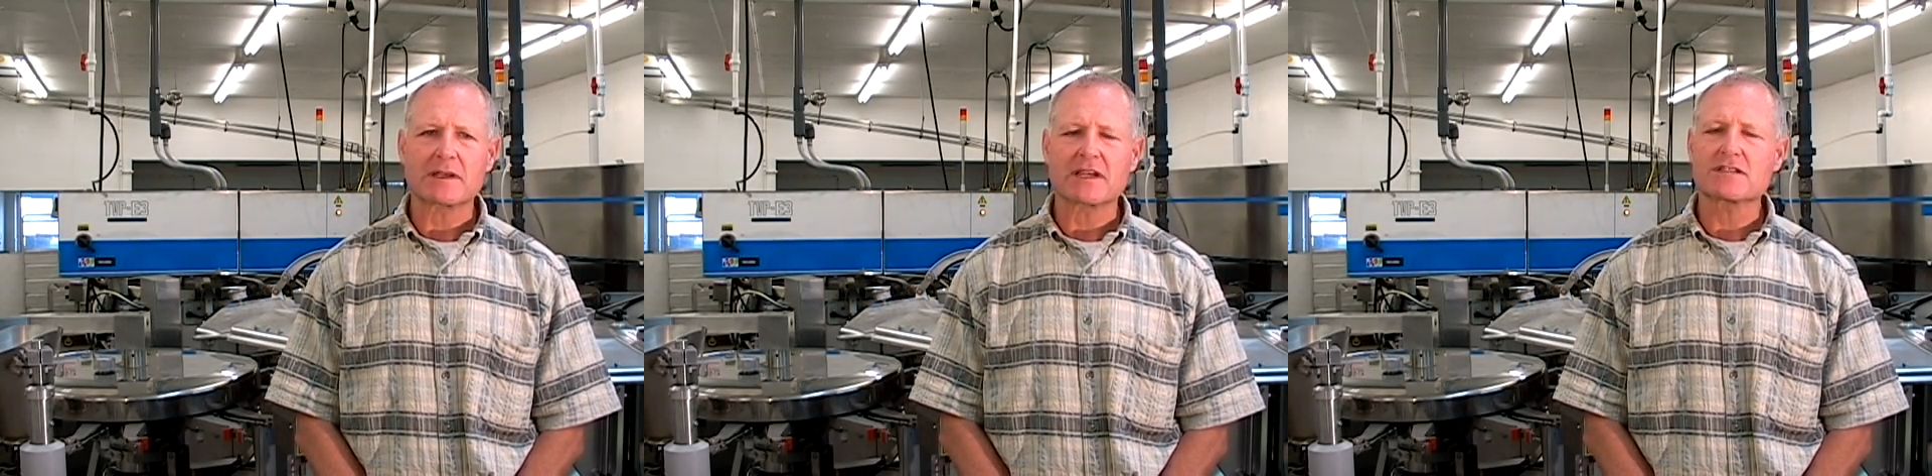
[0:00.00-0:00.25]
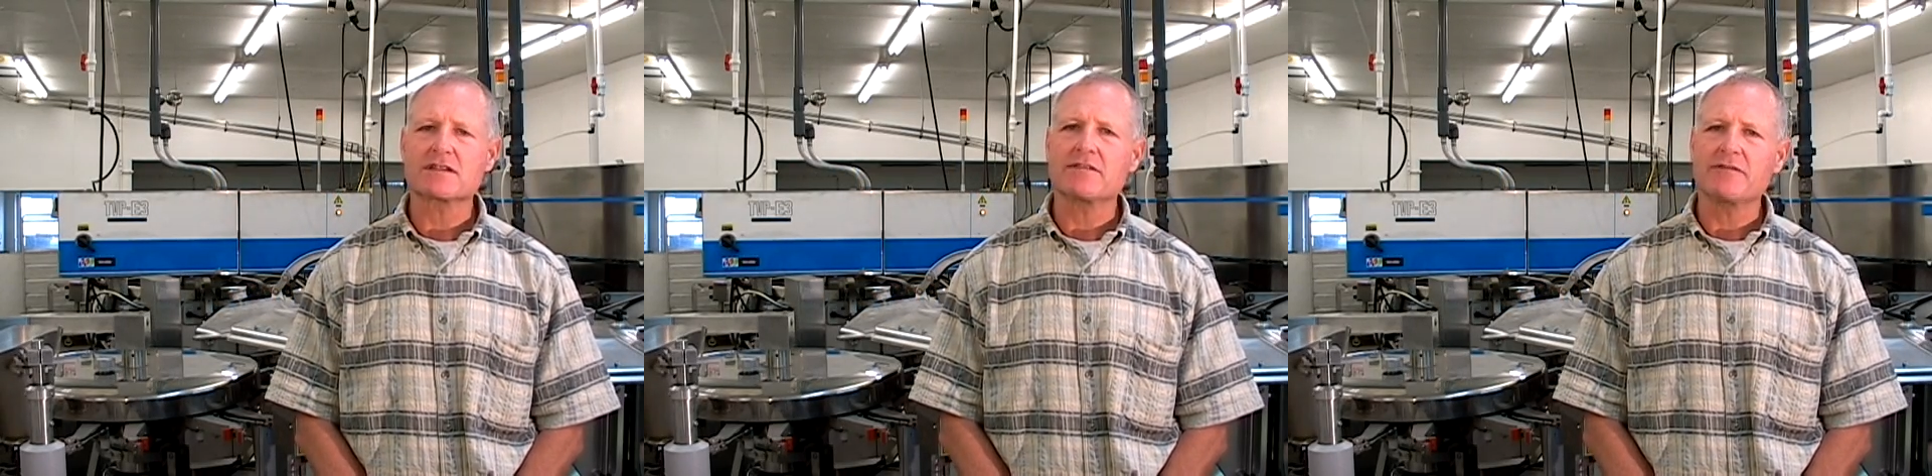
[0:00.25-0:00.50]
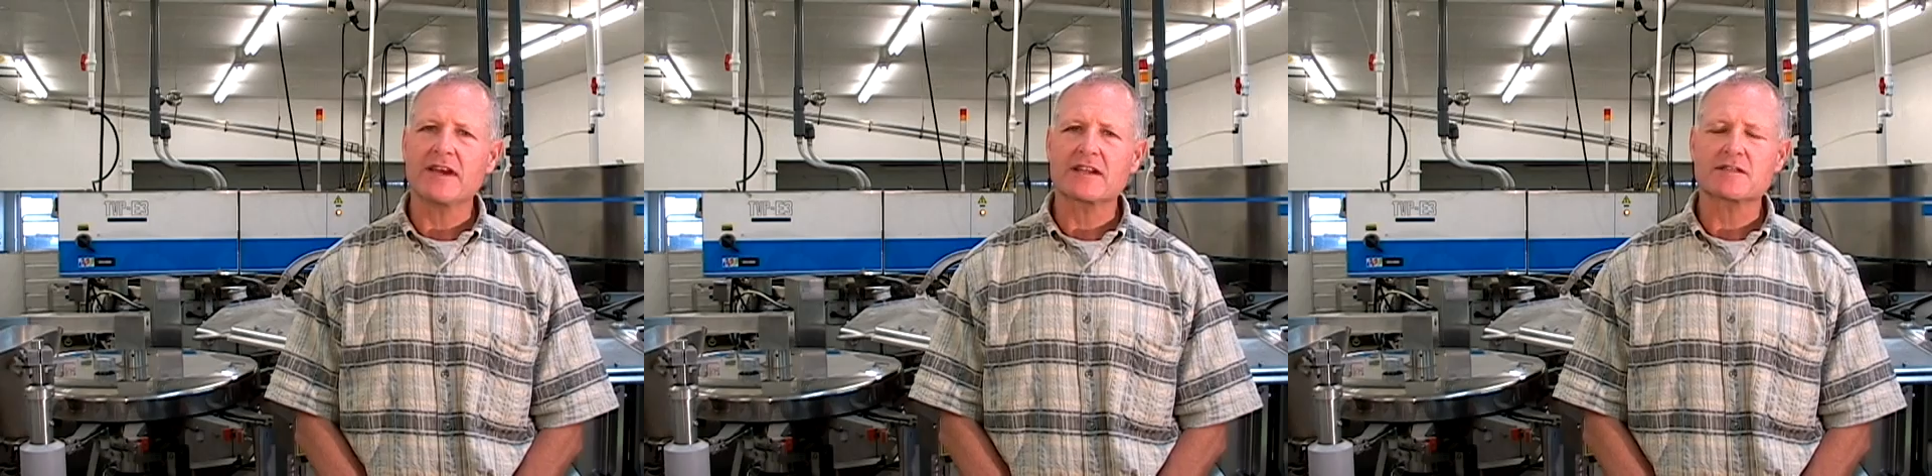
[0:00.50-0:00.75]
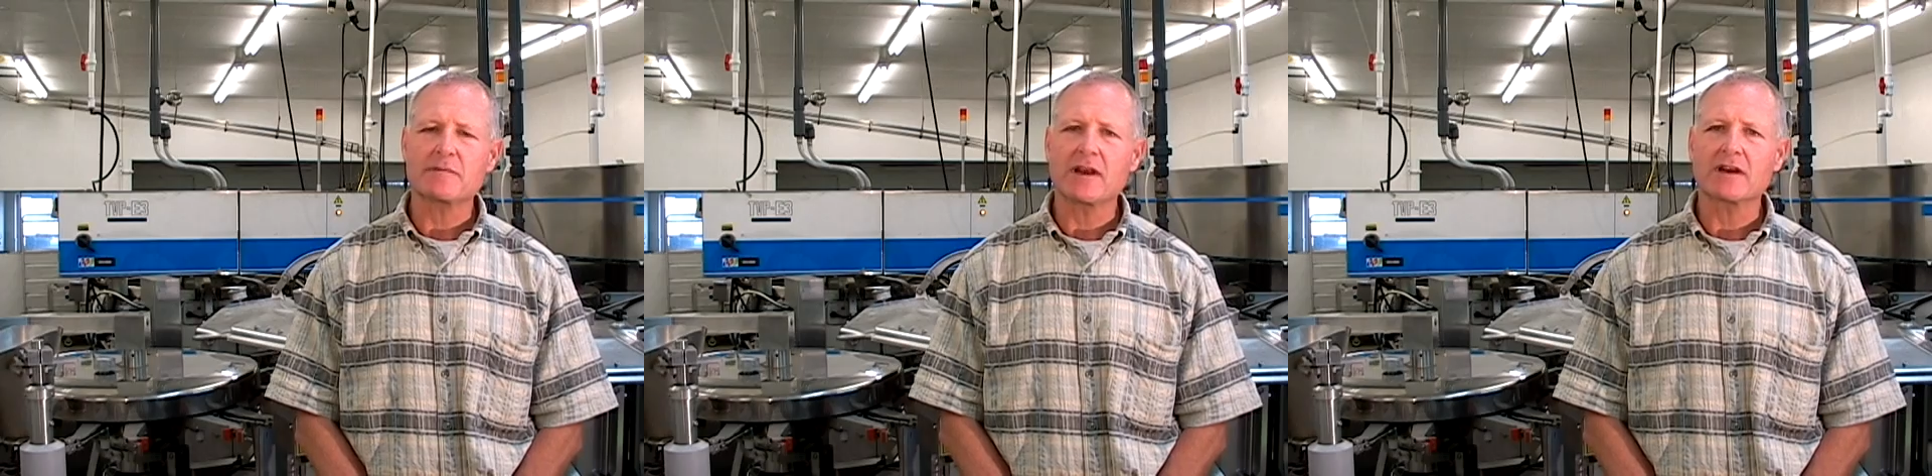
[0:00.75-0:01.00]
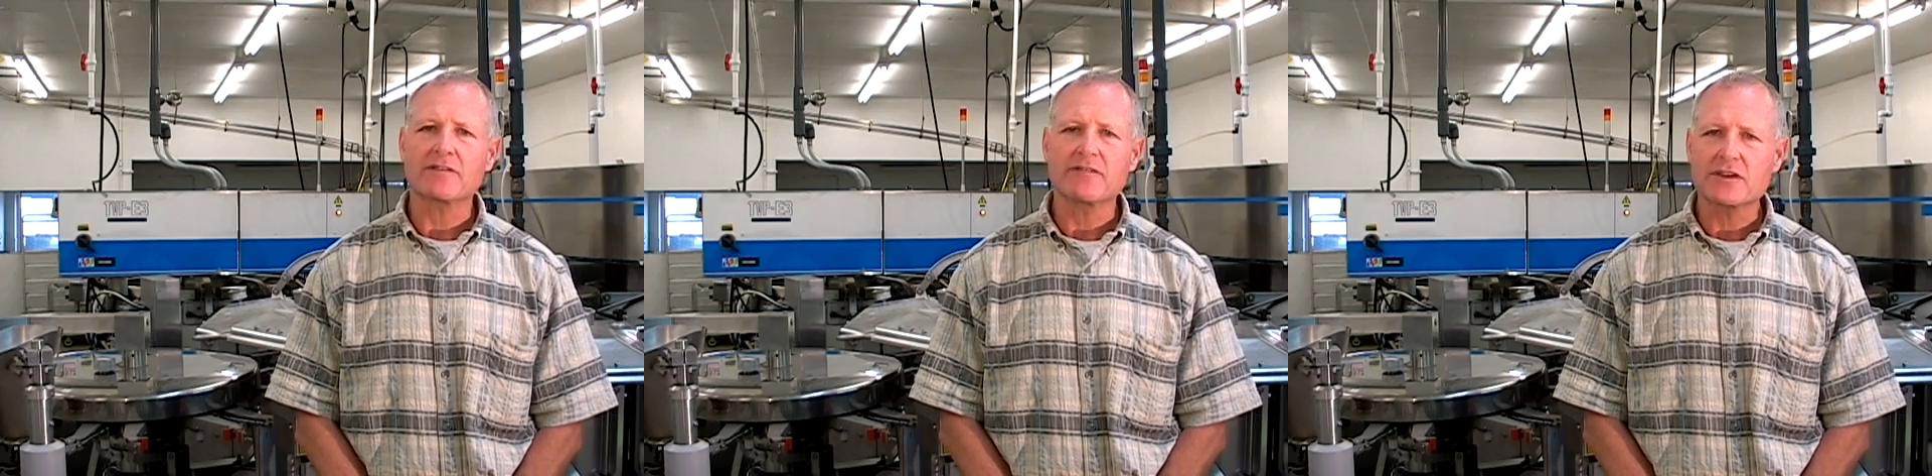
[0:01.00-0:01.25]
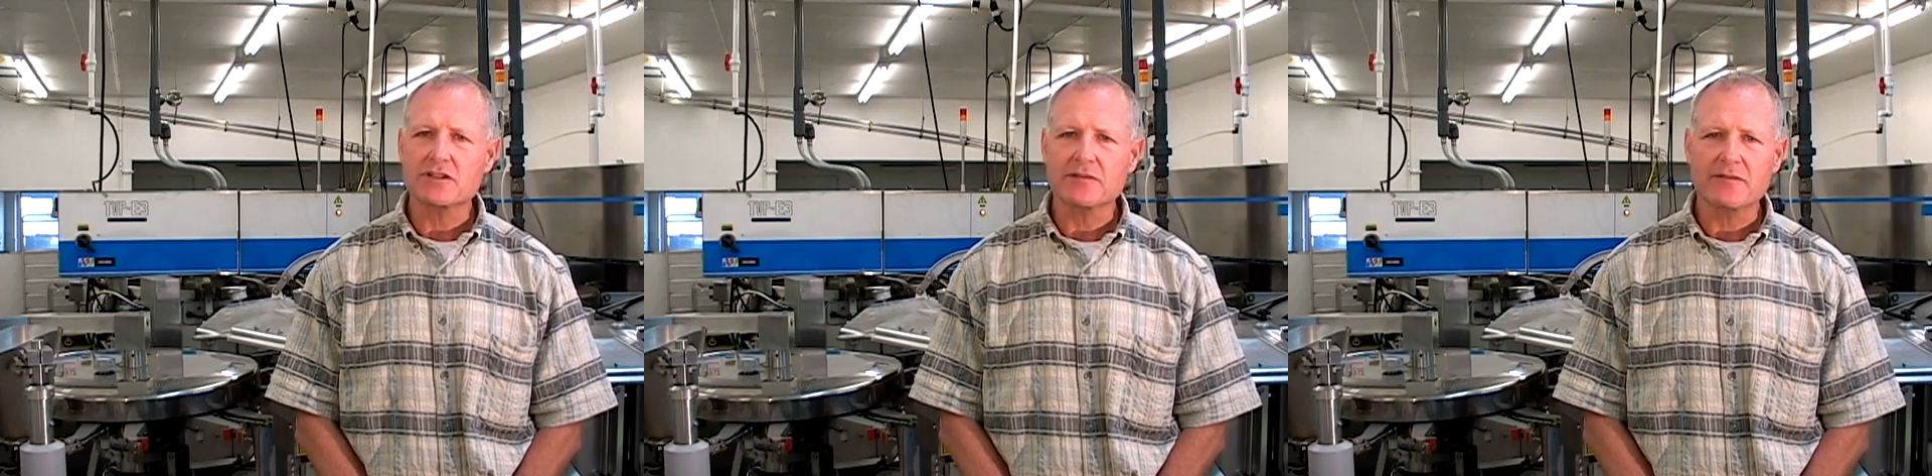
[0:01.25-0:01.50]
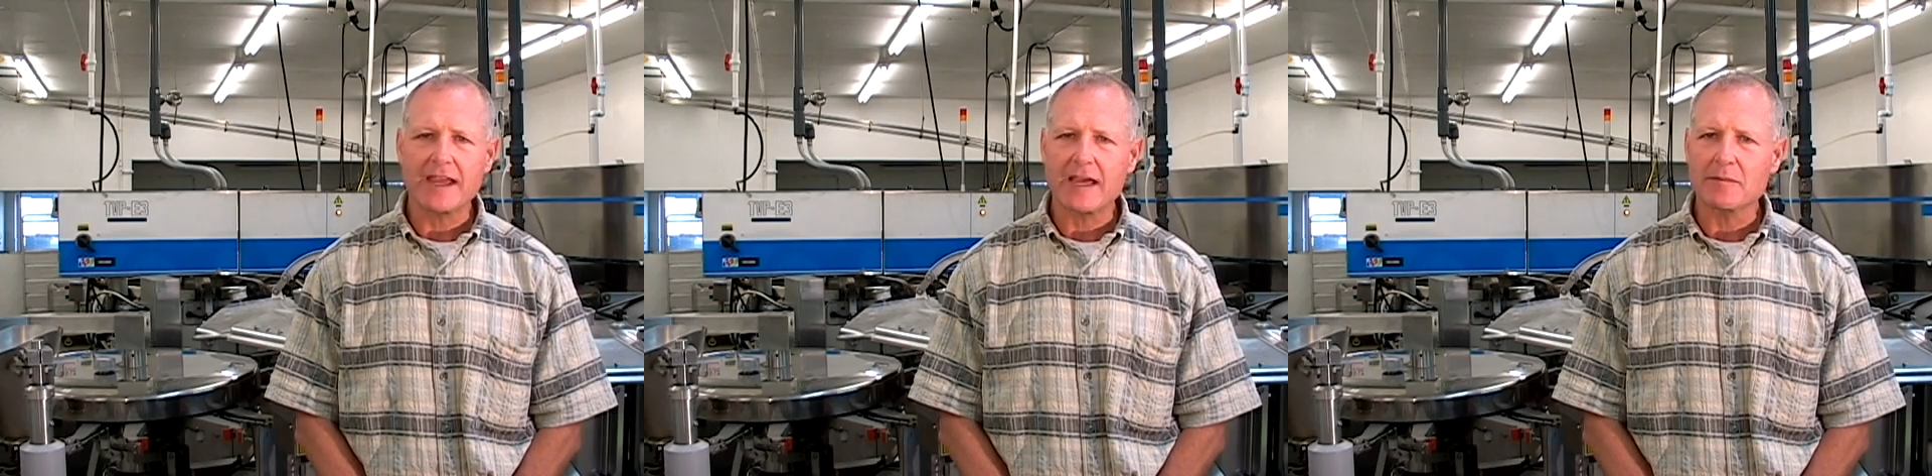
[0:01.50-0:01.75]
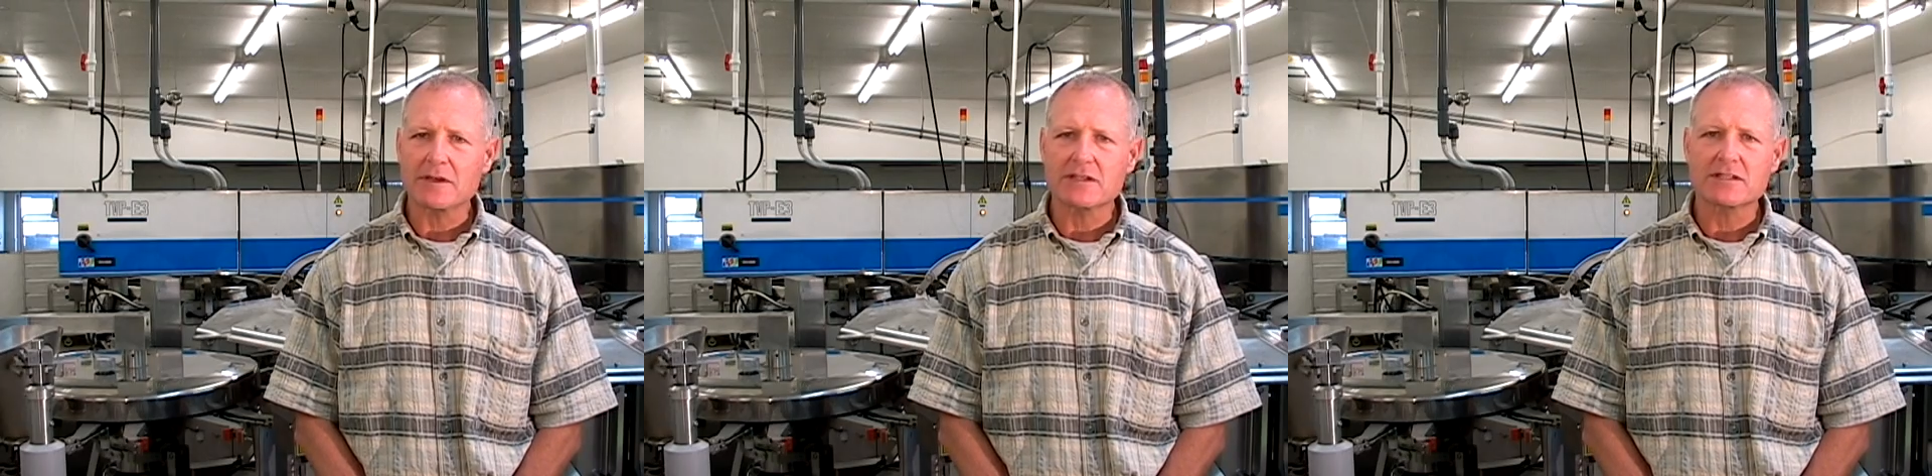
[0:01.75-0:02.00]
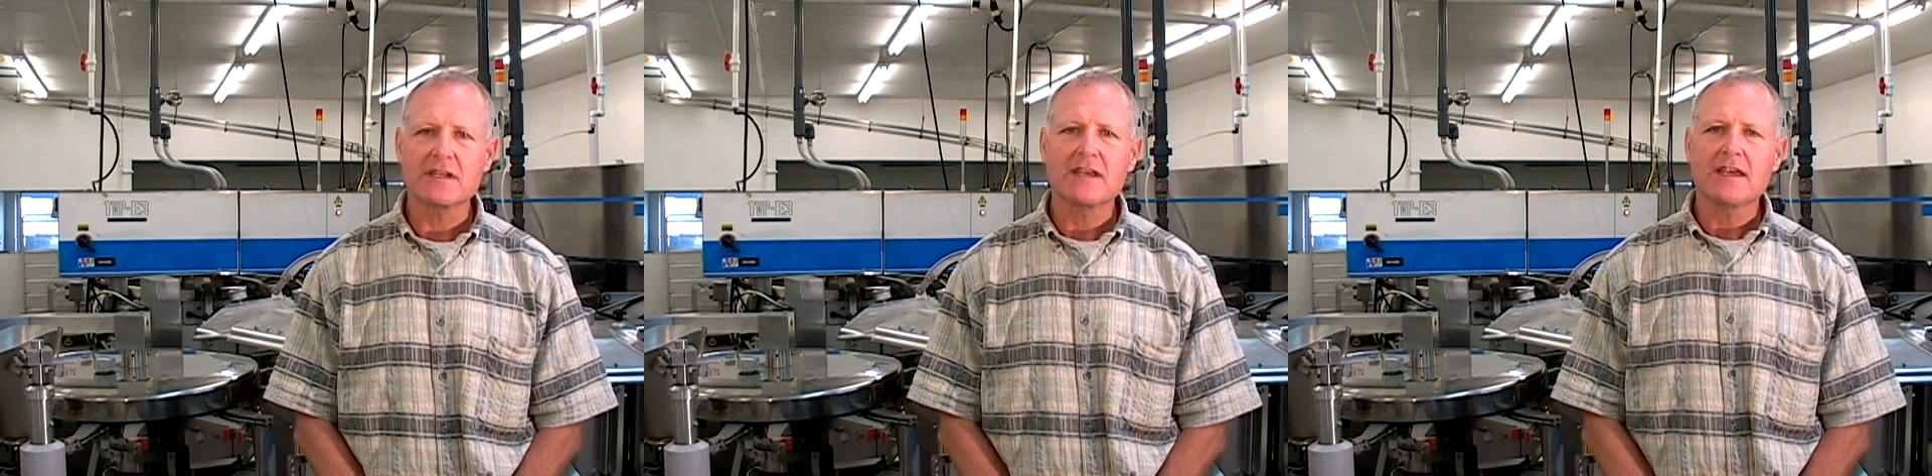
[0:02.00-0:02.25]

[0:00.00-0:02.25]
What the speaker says: because it affects American fishing families